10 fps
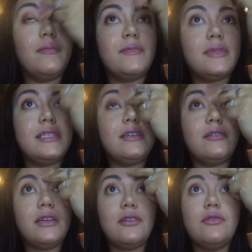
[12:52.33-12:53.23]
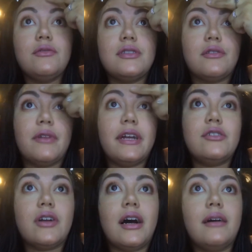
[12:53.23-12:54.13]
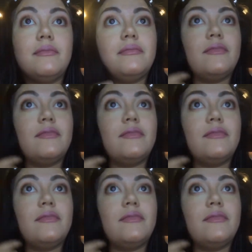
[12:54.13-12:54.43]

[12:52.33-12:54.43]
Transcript: still use the raindrop